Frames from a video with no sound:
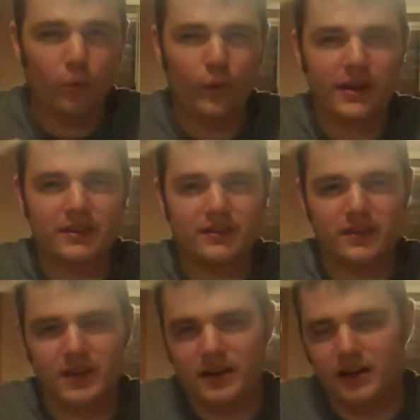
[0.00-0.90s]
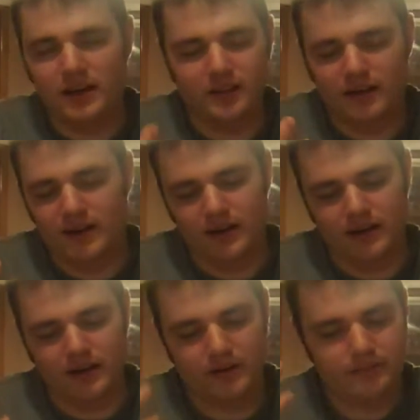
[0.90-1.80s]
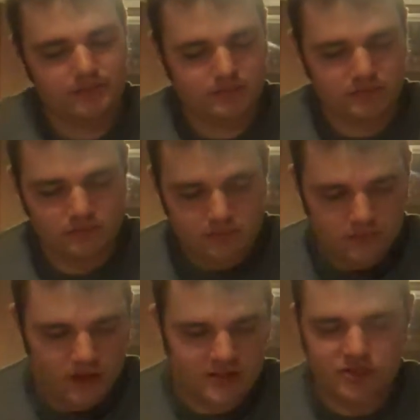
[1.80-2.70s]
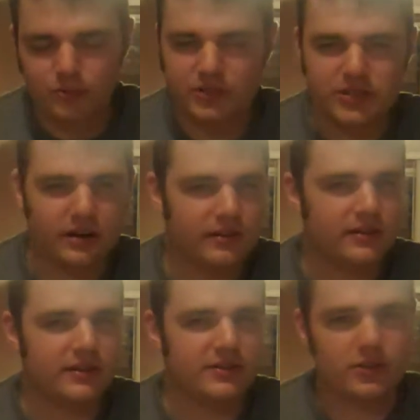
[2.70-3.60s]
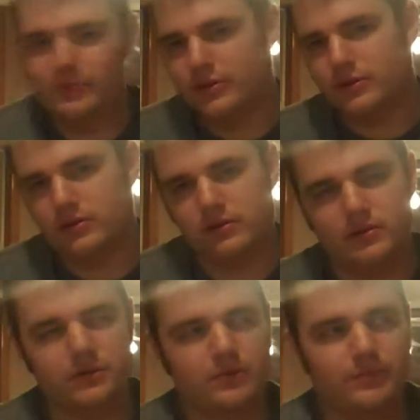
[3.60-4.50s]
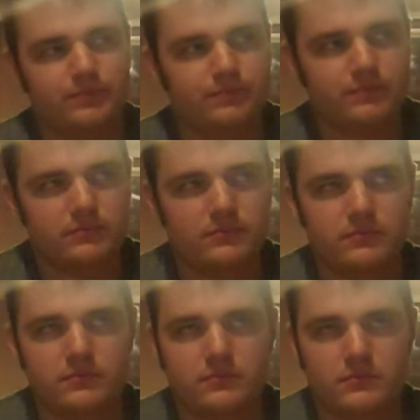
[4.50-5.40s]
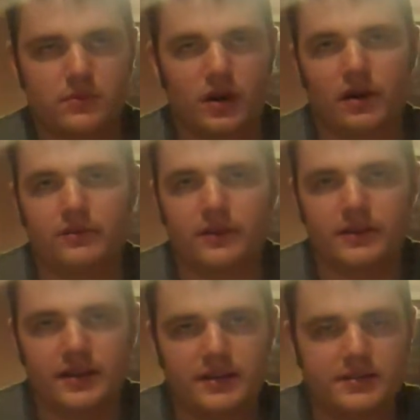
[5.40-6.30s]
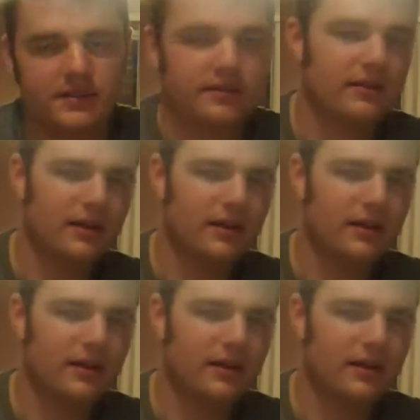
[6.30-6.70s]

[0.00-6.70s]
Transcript: wicked thick and like super chocolatey, super coffee tasting.